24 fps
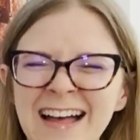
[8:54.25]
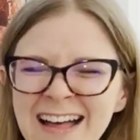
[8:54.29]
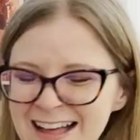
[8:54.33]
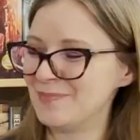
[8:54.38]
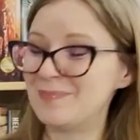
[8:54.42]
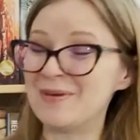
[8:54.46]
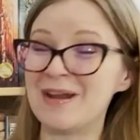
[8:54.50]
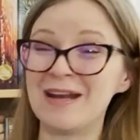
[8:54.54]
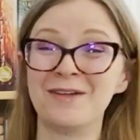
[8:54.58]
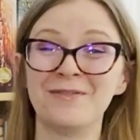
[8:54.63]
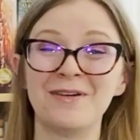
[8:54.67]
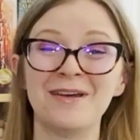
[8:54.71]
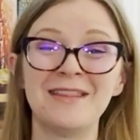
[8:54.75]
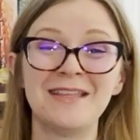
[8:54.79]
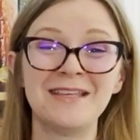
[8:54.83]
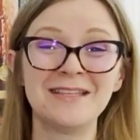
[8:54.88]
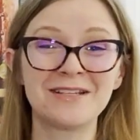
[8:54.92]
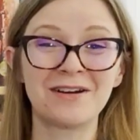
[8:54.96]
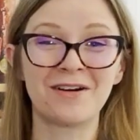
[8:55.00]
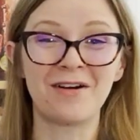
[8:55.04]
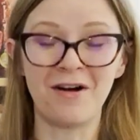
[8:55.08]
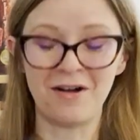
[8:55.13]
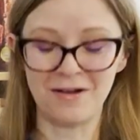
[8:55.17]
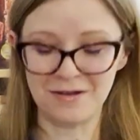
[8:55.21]
But anyway, these
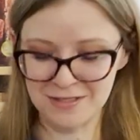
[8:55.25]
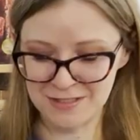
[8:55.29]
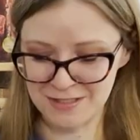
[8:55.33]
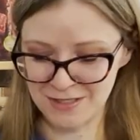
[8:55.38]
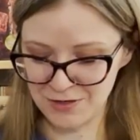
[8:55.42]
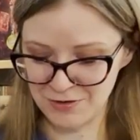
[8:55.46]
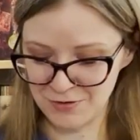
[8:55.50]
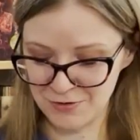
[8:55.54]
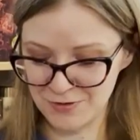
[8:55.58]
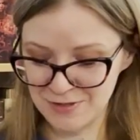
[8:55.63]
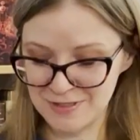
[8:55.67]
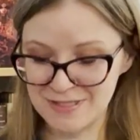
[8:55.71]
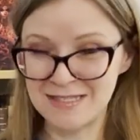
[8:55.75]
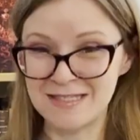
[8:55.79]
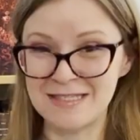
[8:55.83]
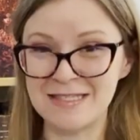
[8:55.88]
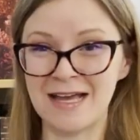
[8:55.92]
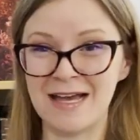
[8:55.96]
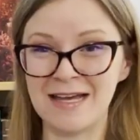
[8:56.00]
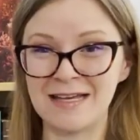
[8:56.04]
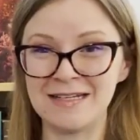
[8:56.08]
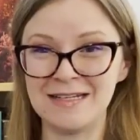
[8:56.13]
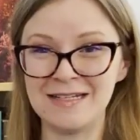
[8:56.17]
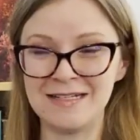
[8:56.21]
are also
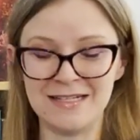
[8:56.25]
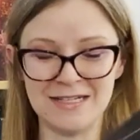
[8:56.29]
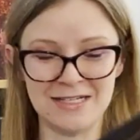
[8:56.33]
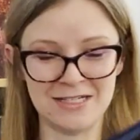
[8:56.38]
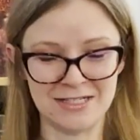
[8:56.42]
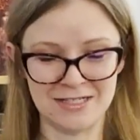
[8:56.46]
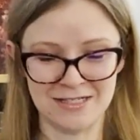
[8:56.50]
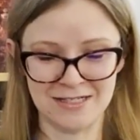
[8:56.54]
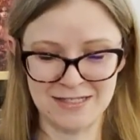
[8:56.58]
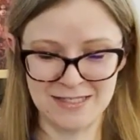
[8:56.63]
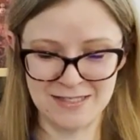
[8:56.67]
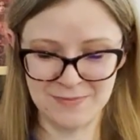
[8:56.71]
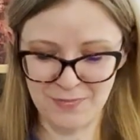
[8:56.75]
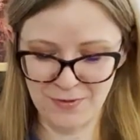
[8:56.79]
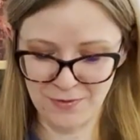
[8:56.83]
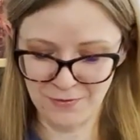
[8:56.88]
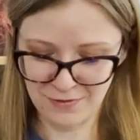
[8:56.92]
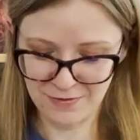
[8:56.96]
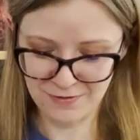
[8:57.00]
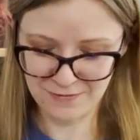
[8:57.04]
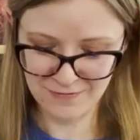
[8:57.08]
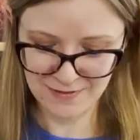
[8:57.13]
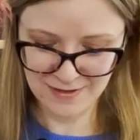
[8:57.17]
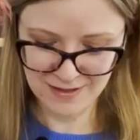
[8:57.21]
signed editions, both
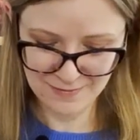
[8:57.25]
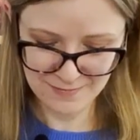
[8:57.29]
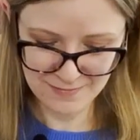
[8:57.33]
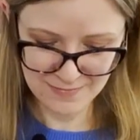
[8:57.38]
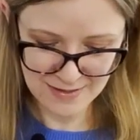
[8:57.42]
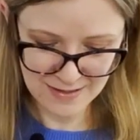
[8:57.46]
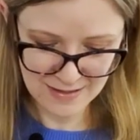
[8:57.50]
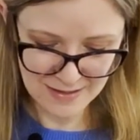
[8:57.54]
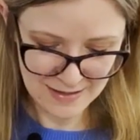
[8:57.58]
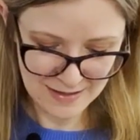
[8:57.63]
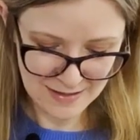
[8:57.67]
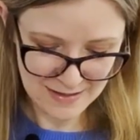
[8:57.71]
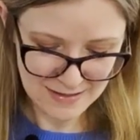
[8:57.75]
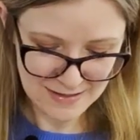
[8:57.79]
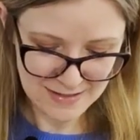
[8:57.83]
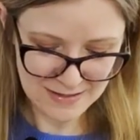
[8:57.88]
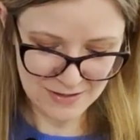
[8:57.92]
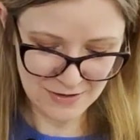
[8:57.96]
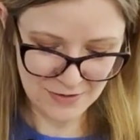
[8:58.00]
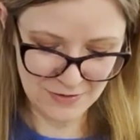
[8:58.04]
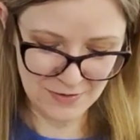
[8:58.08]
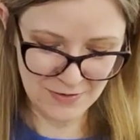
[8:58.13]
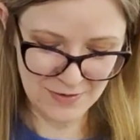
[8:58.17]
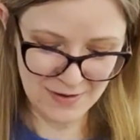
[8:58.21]
of them.
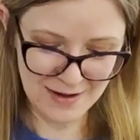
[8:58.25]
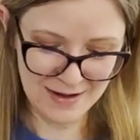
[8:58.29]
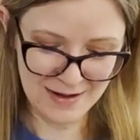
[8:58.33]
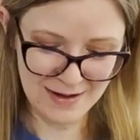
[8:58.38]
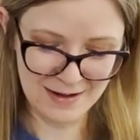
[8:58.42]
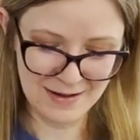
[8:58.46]
So